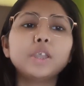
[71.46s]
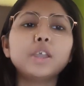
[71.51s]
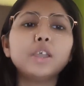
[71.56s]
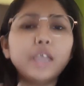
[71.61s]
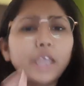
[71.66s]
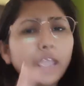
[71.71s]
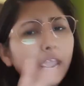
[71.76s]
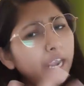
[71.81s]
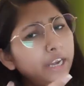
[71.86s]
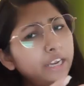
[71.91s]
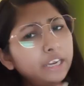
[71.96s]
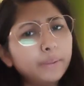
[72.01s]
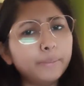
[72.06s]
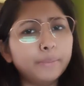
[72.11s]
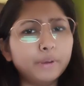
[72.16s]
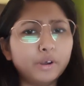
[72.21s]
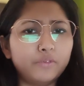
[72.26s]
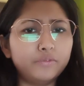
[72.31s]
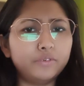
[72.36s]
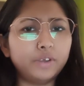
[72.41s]
Any number
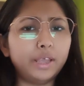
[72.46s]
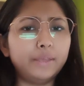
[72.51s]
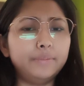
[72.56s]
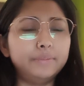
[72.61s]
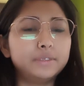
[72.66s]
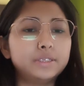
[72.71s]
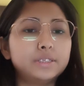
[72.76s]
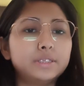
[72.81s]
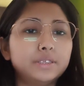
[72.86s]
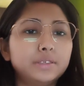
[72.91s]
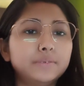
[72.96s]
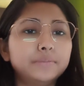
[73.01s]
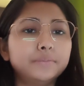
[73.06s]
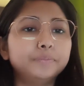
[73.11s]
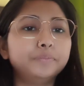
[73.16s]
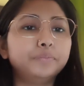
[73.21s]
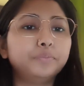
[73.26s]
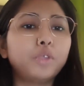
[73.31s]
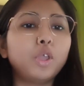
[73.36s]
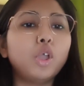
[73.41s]
of times.
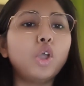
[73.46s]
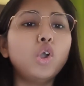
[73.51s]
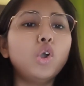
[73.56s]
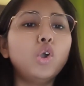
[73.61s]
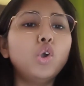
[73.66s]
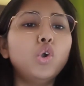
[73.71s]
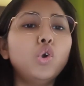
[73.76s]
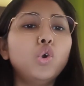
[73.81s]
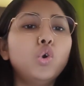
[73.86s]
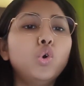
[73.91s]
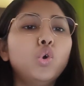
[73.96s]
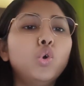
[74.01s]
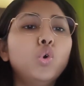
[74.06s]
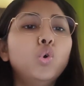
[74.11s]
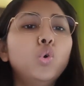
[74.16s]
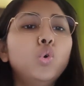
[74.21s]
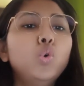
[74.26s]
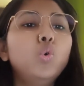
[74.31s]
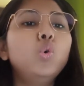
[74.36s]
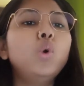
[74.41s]

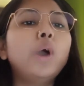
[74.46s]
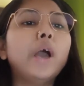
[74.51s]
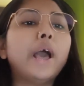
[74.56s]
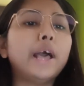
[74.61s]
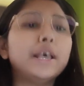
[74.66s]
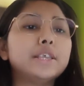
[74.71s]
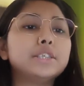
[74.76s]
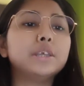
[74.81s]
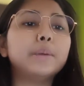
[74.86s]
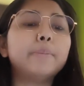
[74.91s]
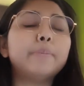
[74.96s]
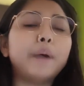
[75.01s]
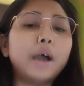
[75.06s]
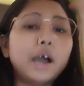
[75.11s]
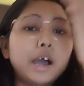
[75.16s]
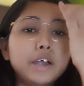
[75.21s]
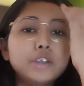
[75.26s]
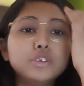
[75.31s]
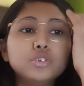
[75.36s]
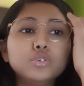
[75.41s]
Who has the
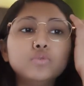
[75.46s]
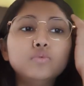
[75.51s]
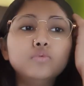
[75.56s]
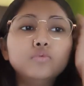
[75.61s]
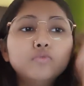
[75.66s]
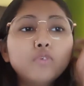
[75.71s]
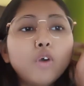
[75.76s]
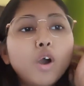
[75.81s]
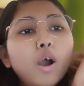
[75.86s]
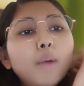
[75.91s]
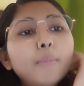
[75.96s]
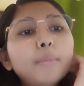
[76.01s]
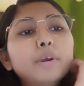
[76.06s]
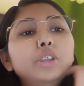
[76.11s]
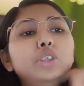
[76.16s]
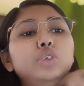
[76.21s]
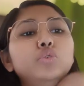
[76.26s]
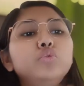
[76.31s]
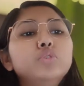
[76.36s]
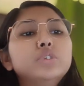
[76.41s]
power to form a
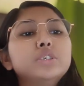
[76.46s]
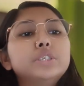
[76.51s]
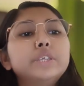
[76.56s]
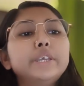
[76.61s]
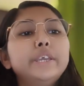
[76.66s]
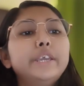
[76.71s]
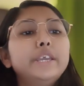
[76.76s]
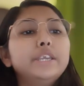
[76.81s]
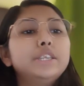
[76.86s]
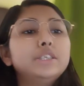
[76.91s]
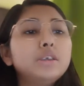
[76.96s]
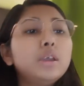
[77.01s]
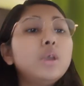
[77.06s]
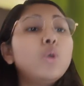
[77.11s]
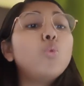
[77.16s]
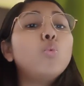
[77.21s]
new state